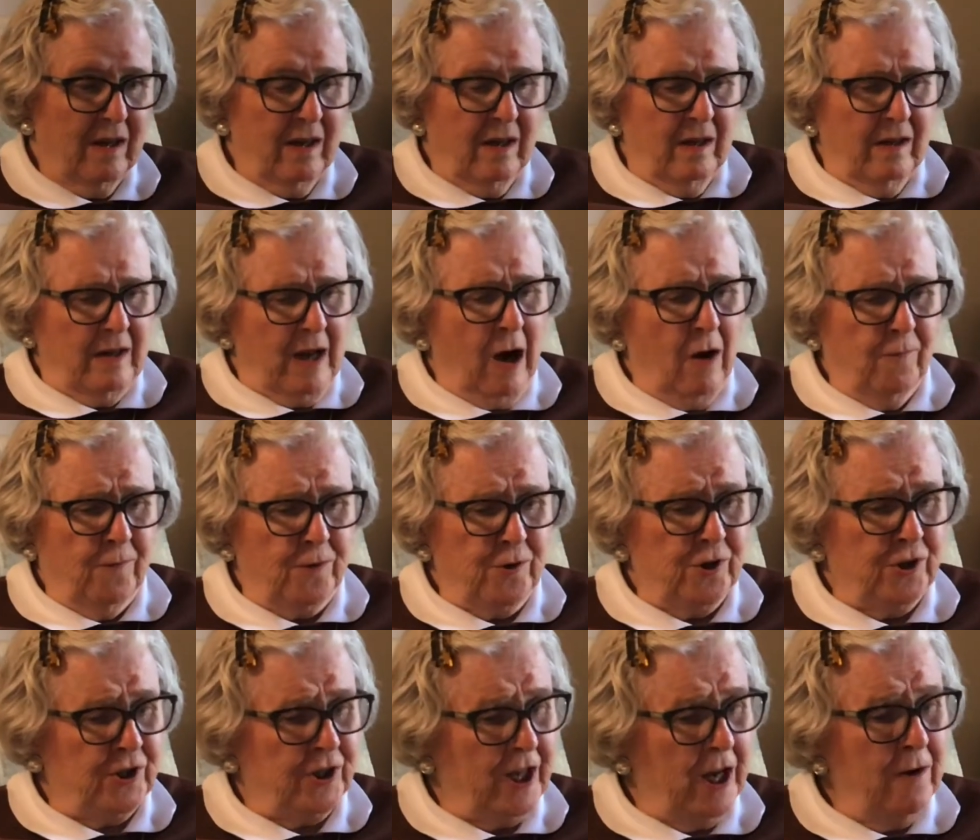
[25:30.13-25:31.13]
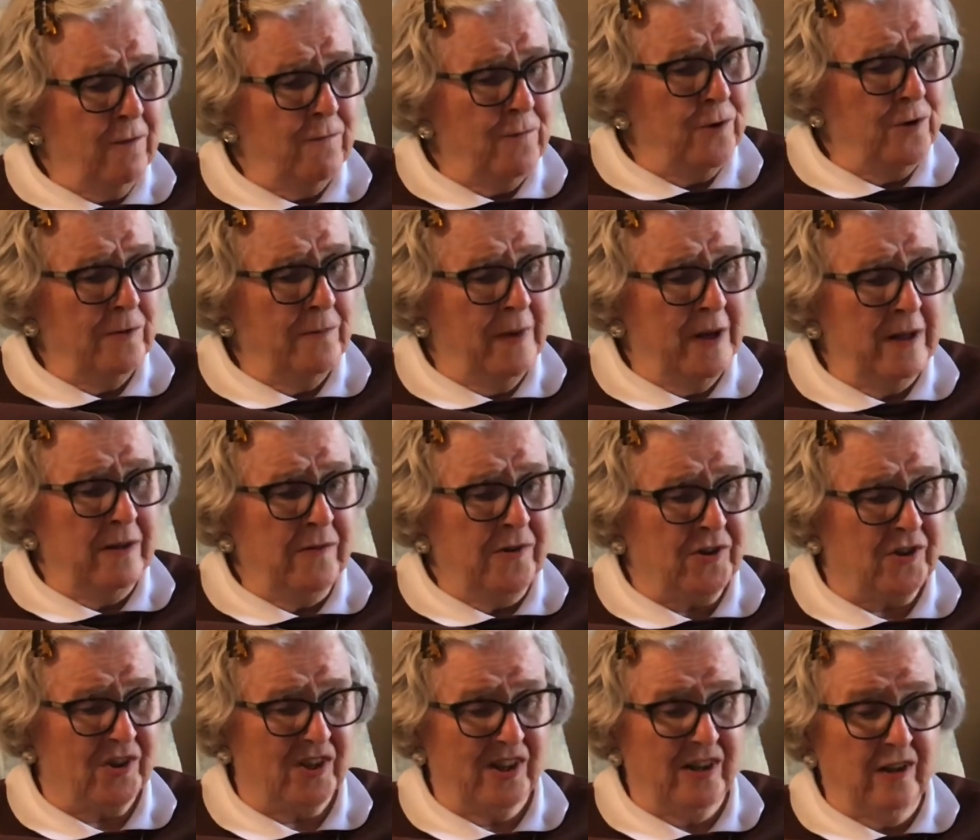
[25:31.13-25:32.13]
Now for several
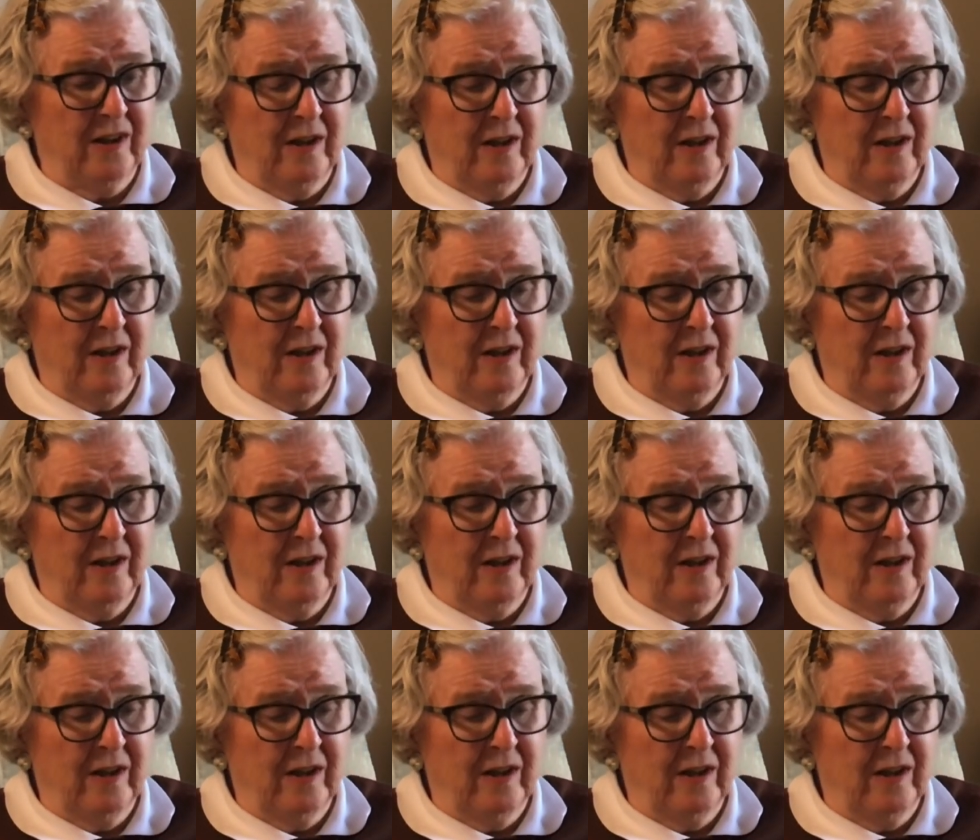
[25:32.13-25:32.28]
months,